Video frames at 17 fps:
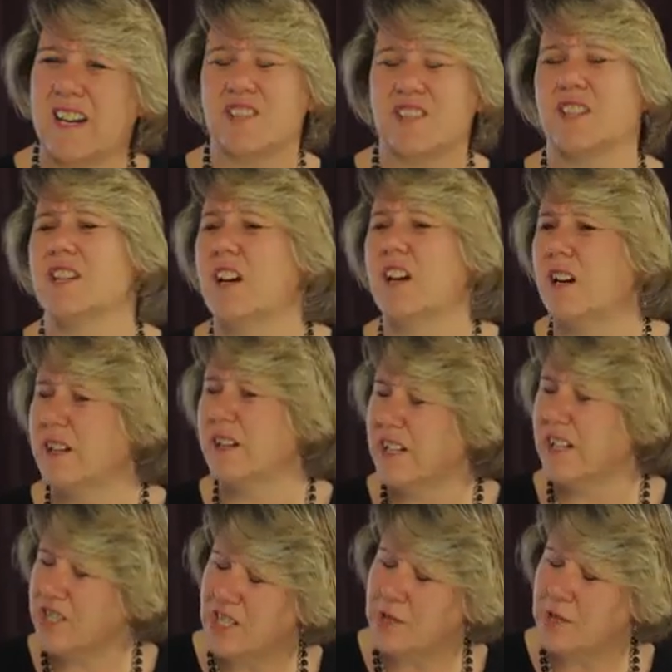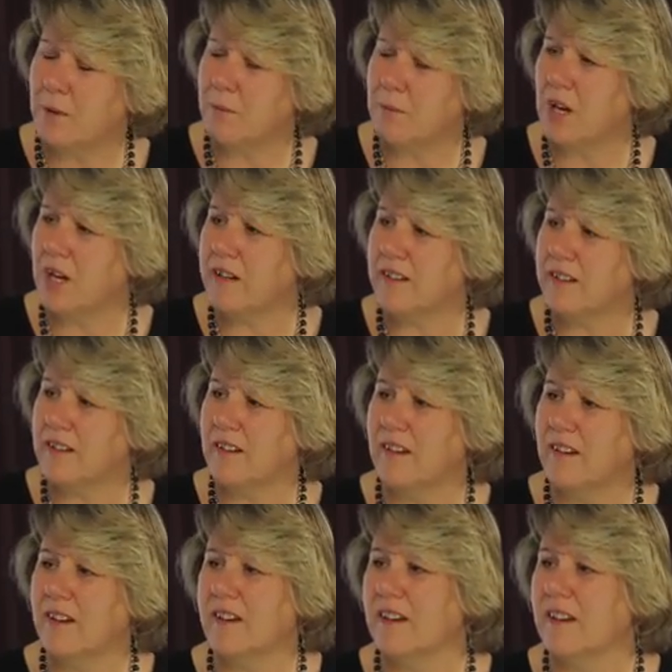actually, no, I'm going to change my mind.
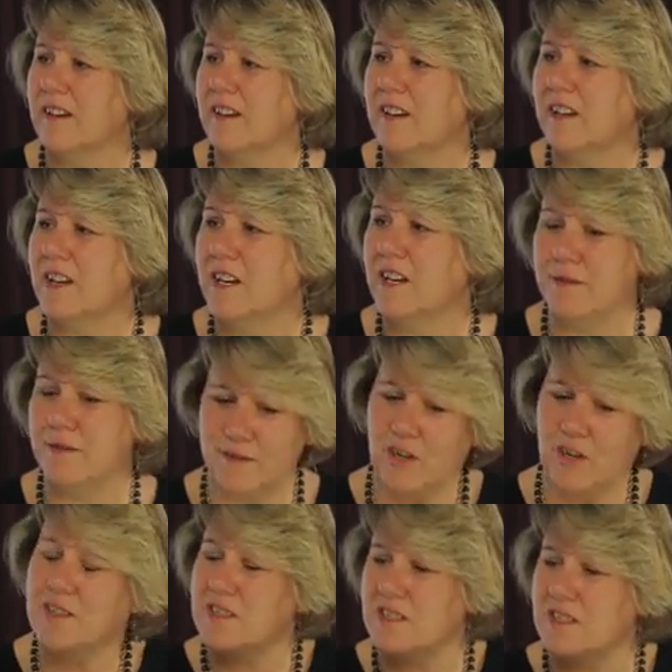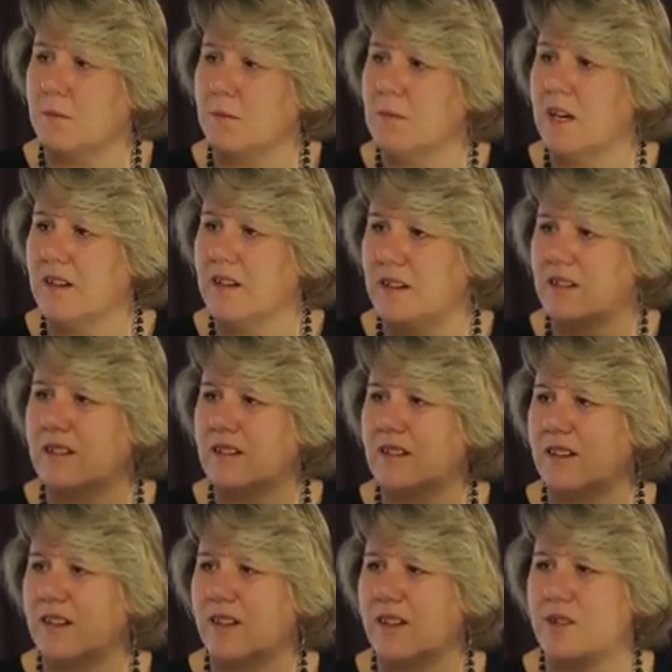If you've got someone
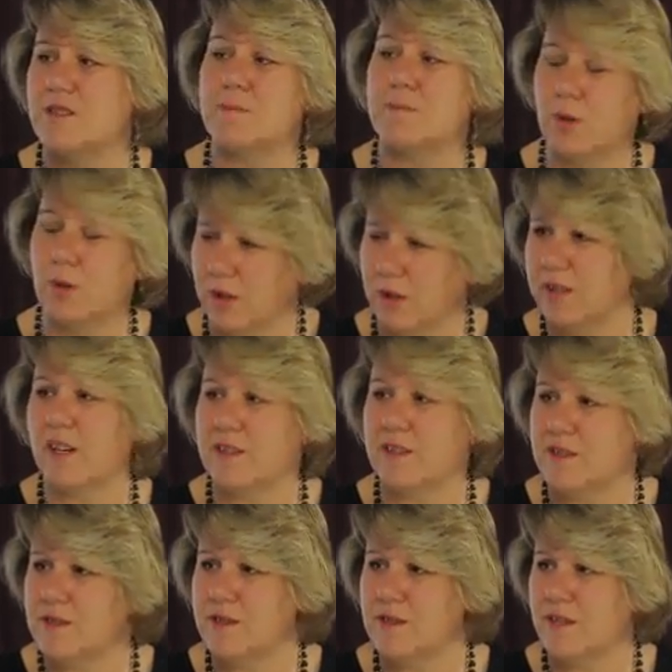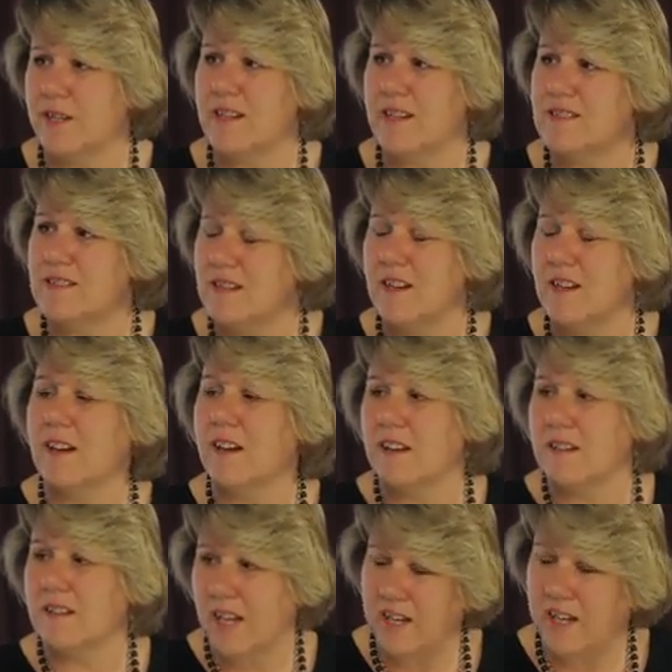who's pulling those strings,
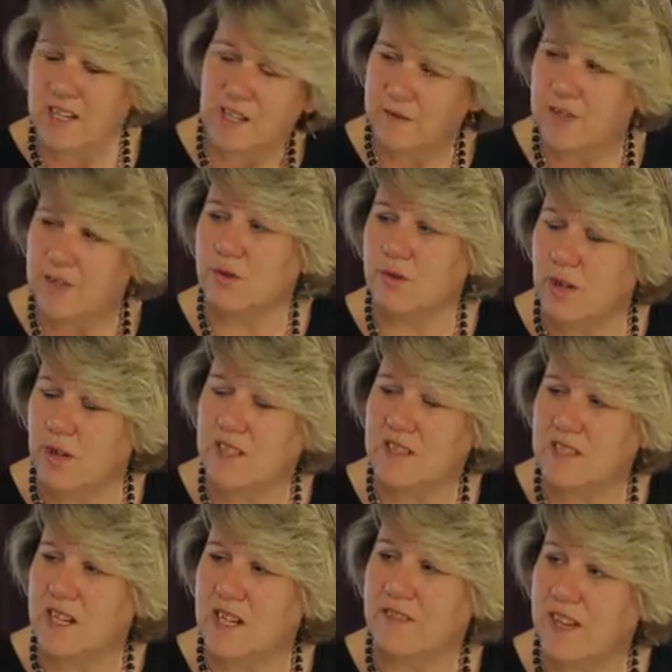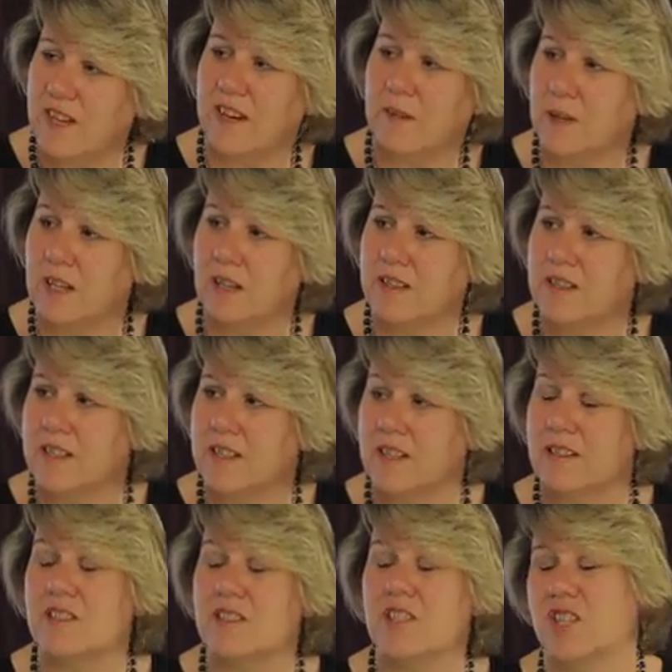that individual doesn't have that
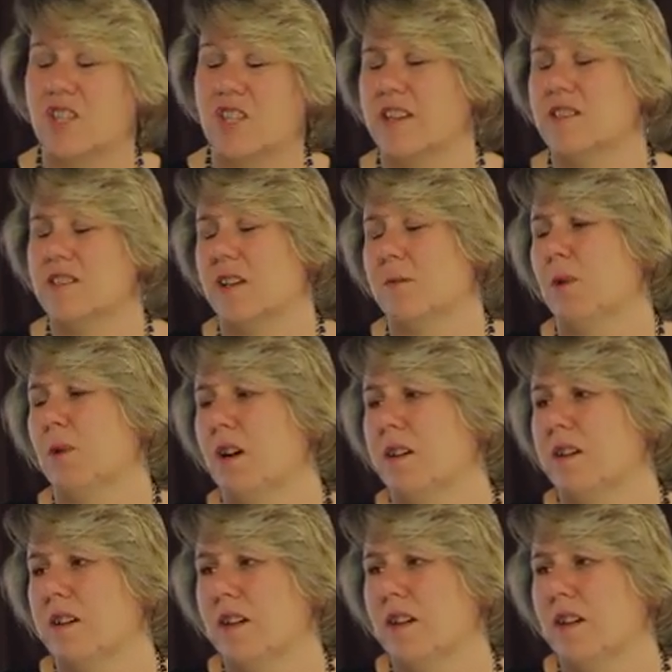ability to change their mind.